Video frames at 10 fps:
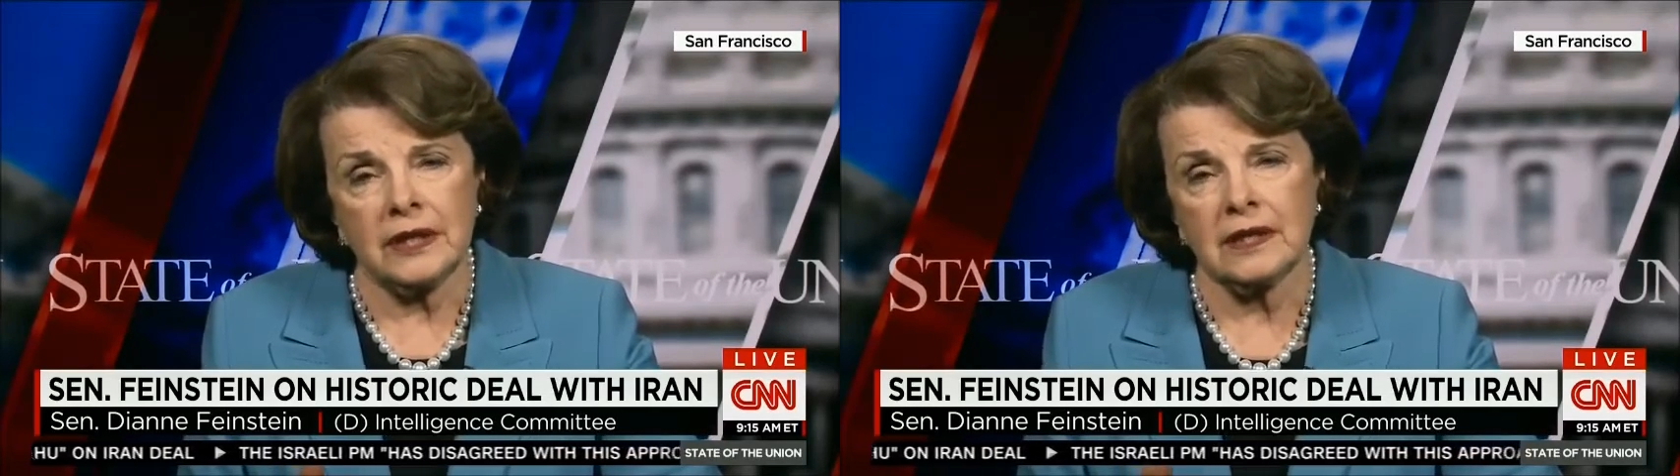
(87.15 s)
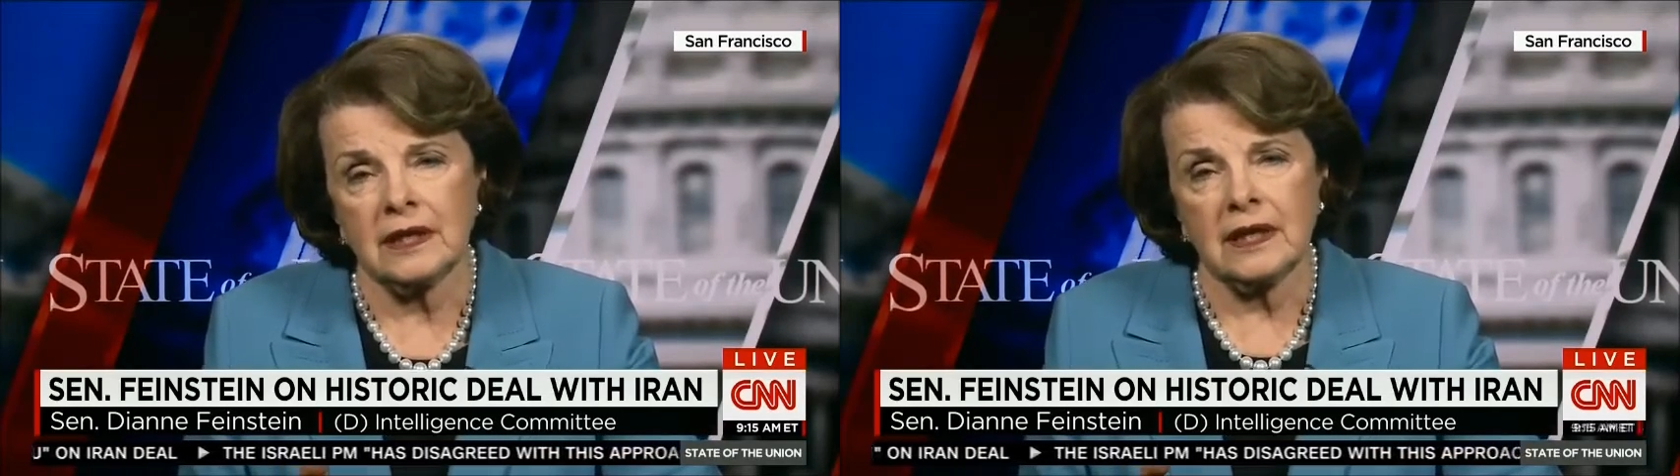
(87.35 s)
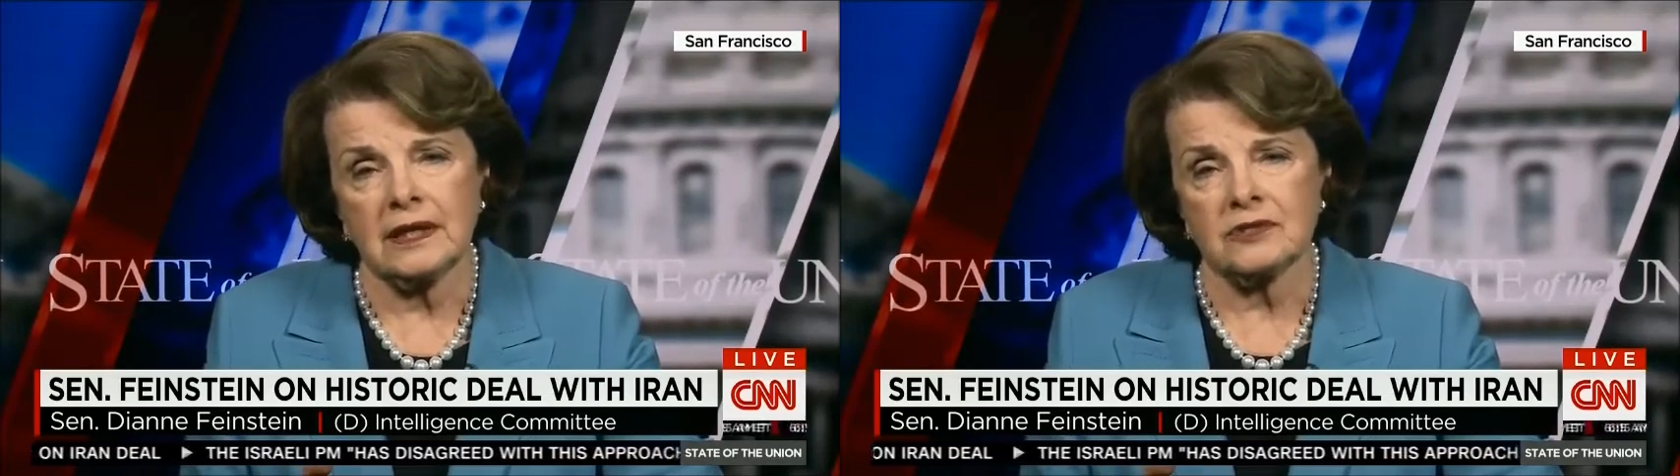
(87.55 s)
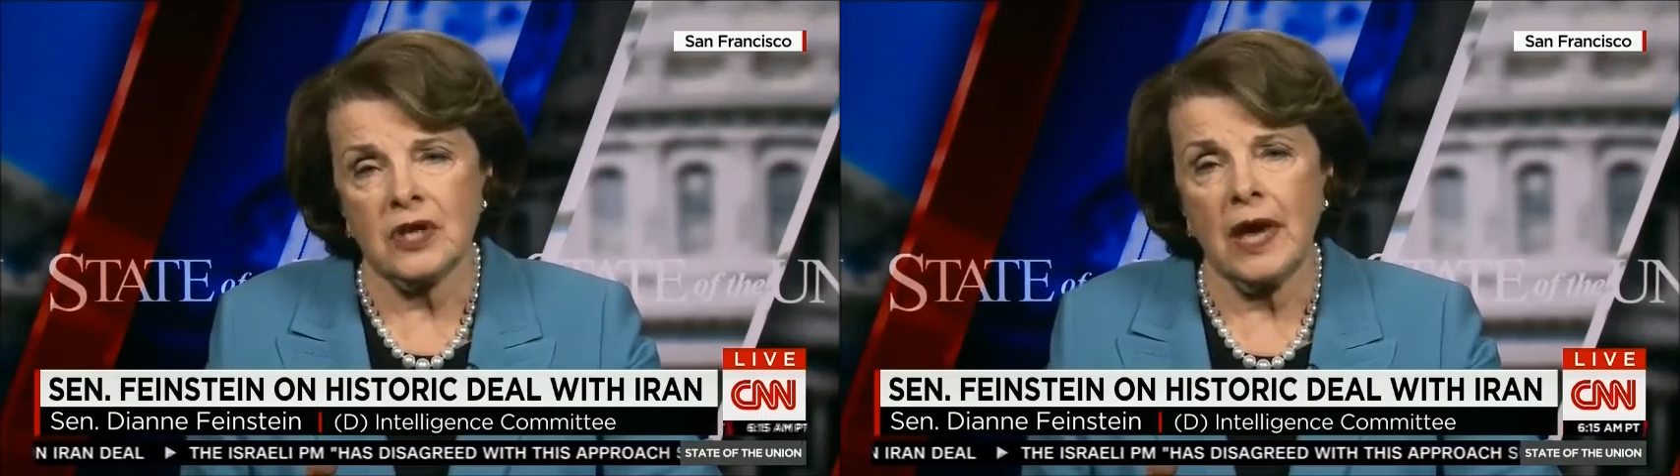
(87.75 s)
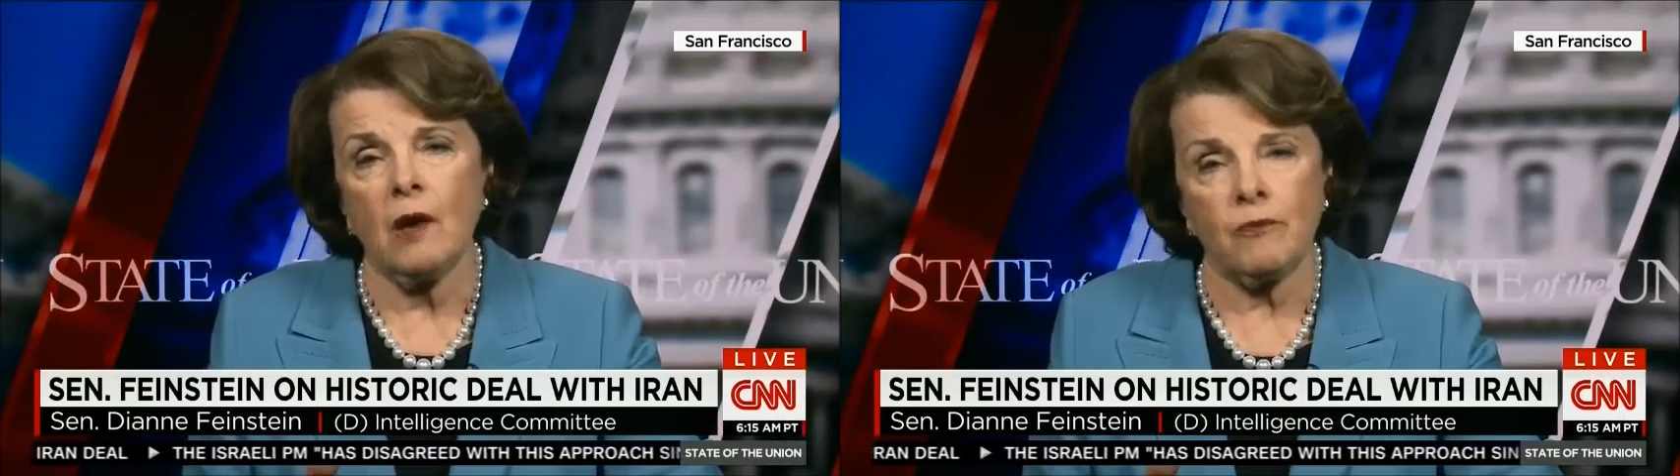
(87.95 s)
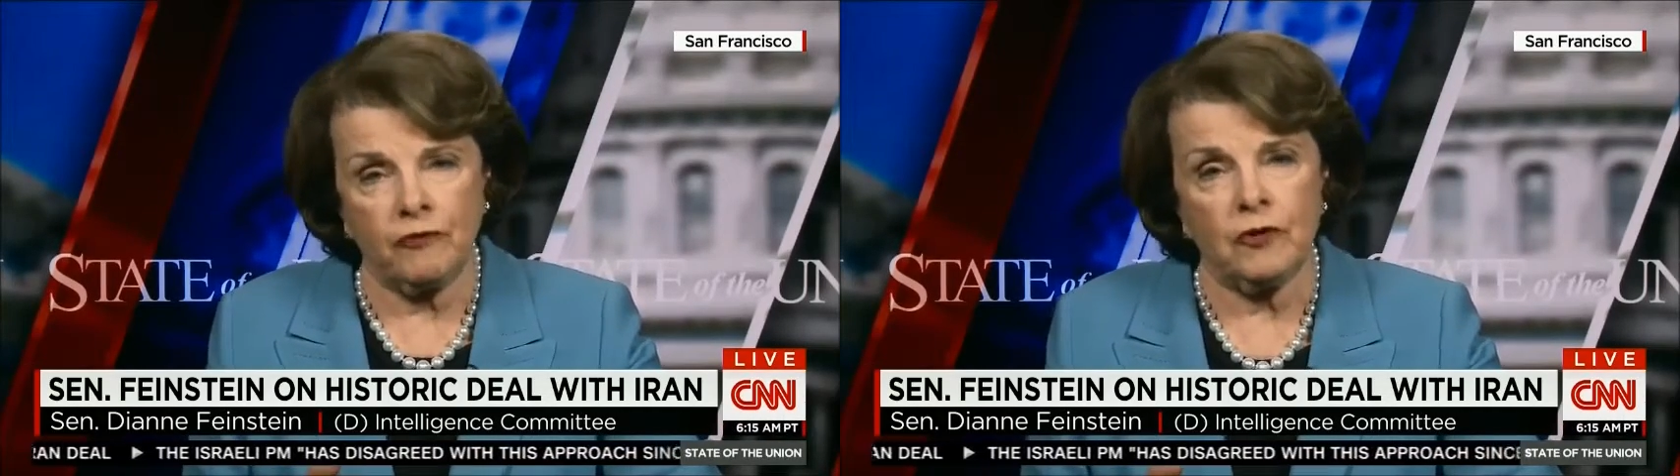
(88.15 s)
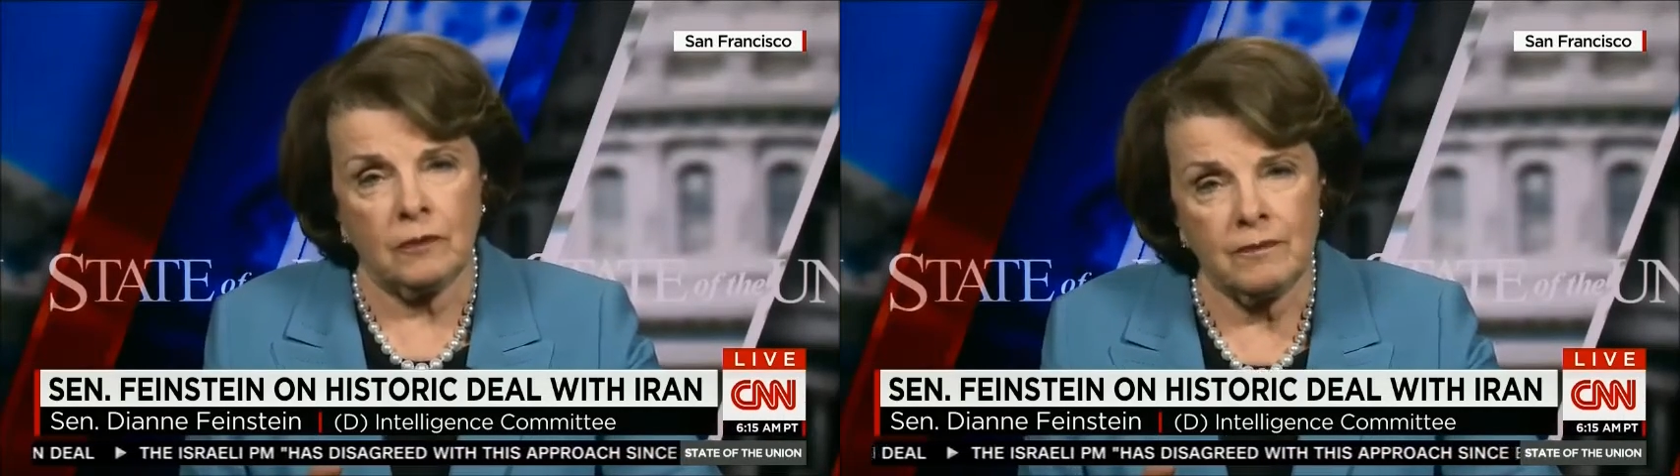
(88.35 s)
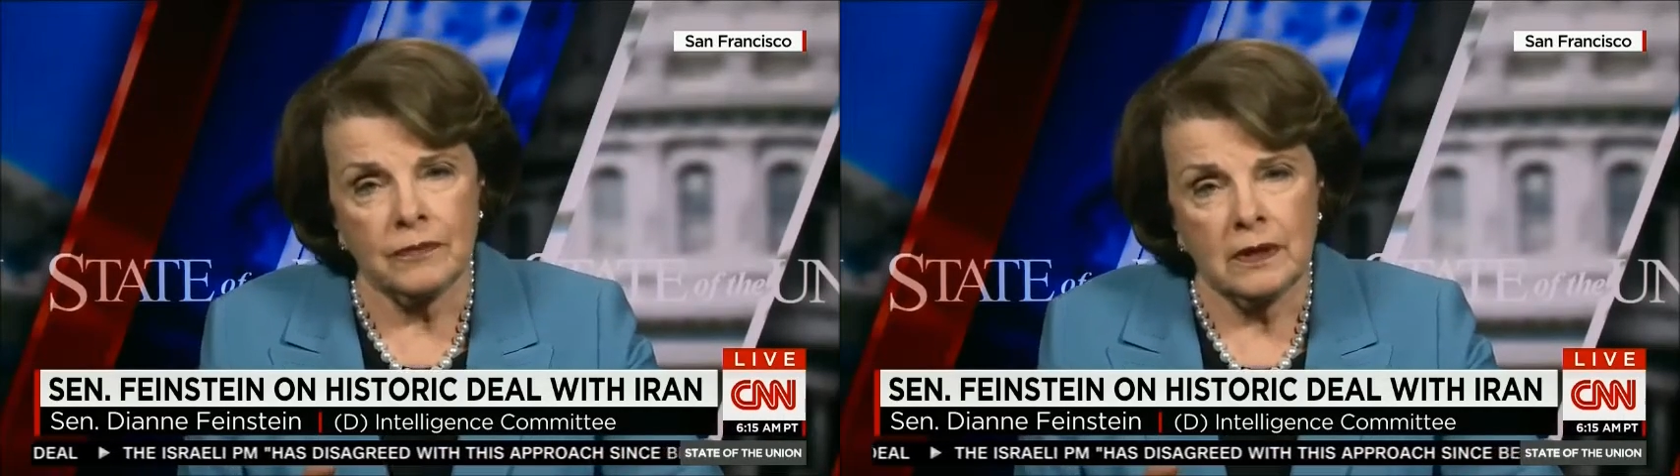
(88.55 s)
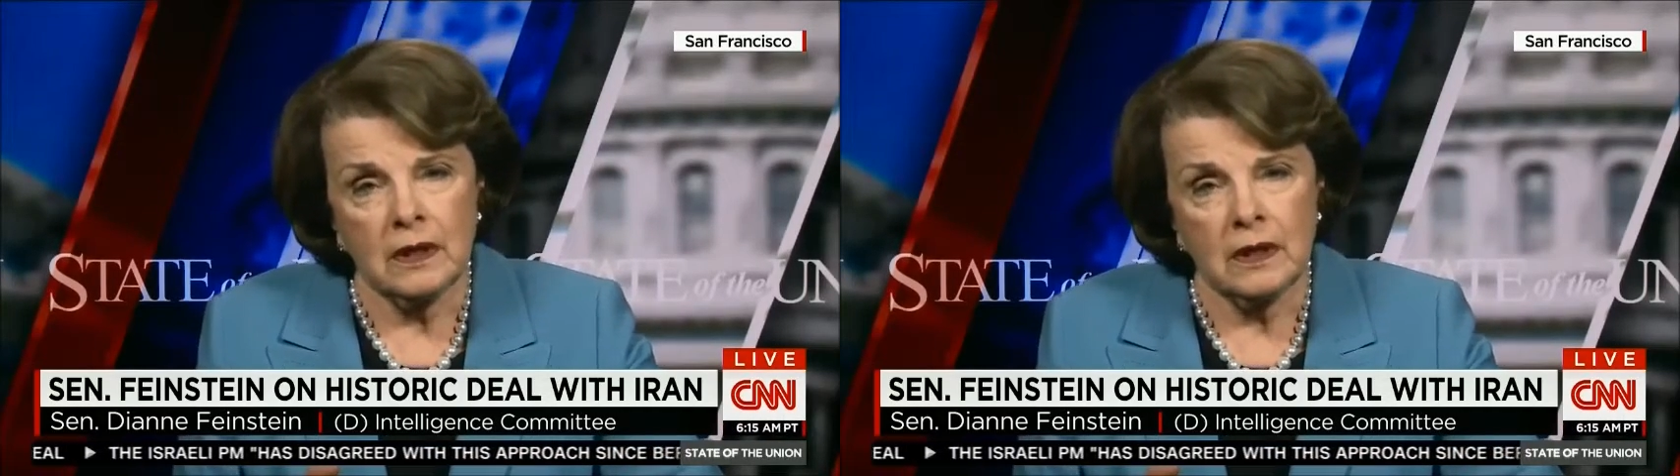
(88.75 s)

think it's helpful